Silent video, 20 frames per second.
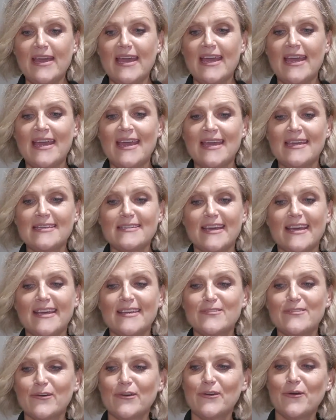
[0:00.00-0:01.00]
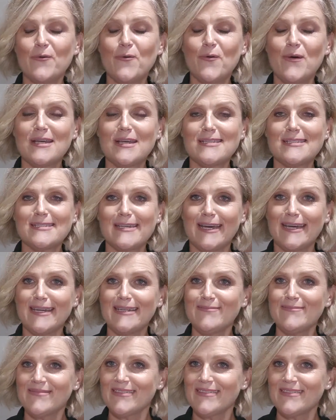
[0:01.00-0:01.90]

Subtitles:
And as I always say,